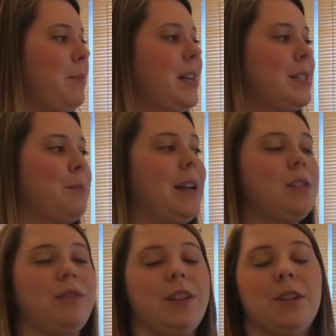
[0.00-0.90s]
Make
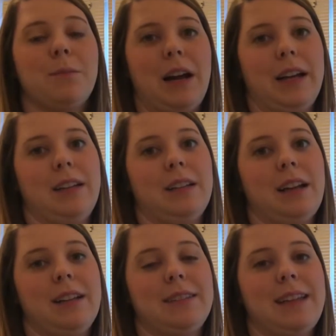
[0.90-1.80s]
space for your mind
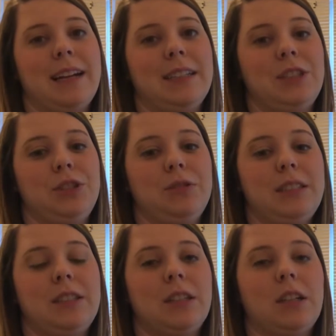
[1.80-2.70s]
that you
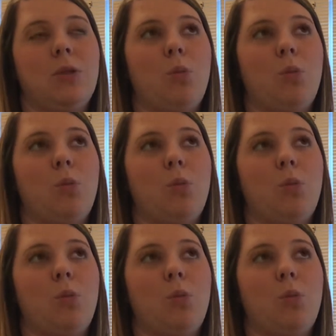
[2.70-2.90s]
need to